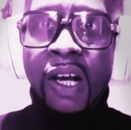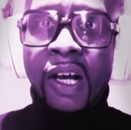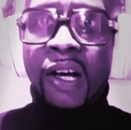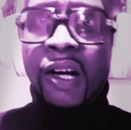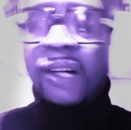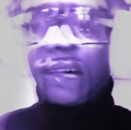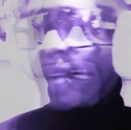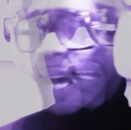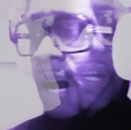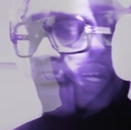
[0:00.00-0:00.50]

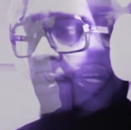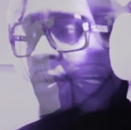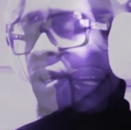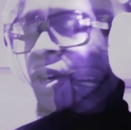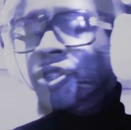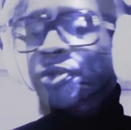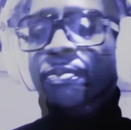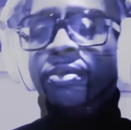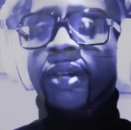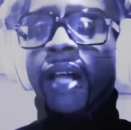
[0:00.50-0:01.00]
The album goes
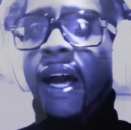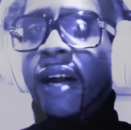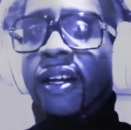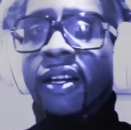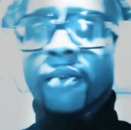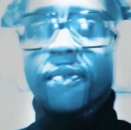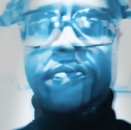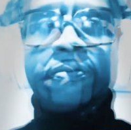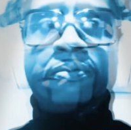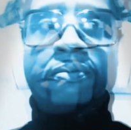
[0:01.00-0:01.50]

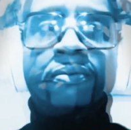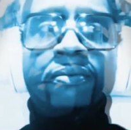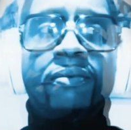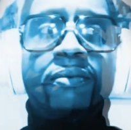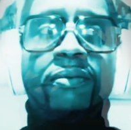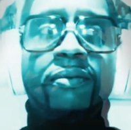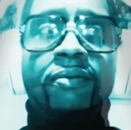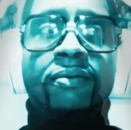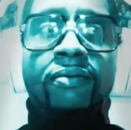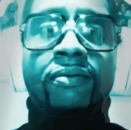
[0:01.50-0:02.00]
platinum,
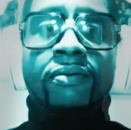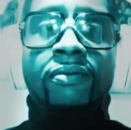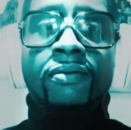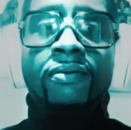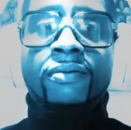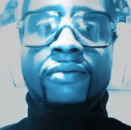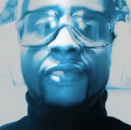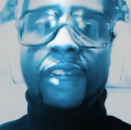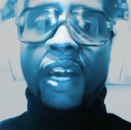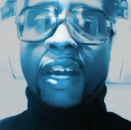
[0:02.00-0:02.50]

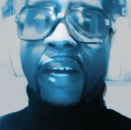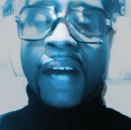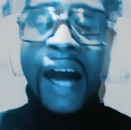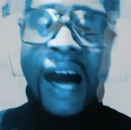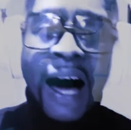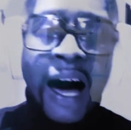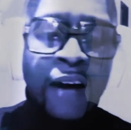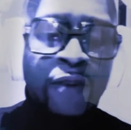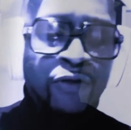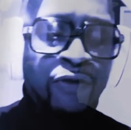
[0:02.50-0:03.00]
and
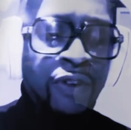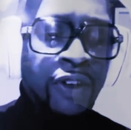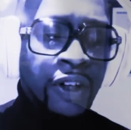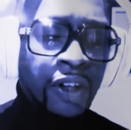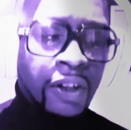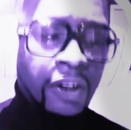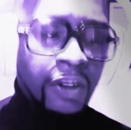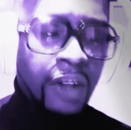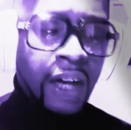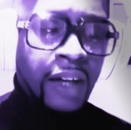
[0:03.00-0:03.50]
I feel
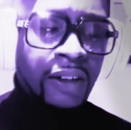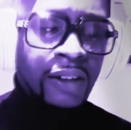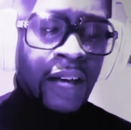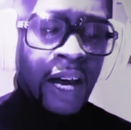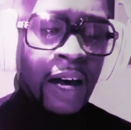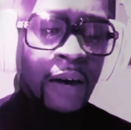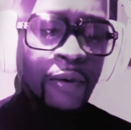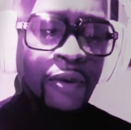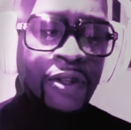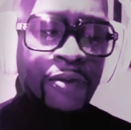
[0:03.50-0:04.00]
like that
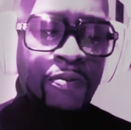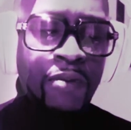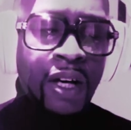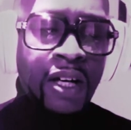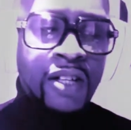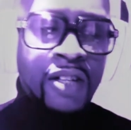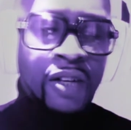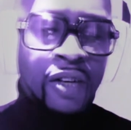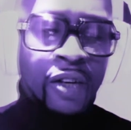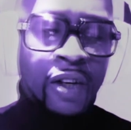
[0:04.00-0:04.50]
was based
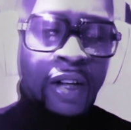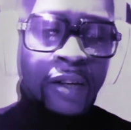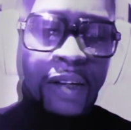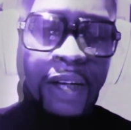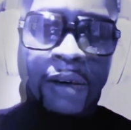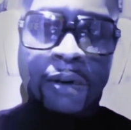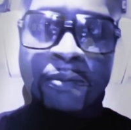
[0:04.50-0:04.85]
on like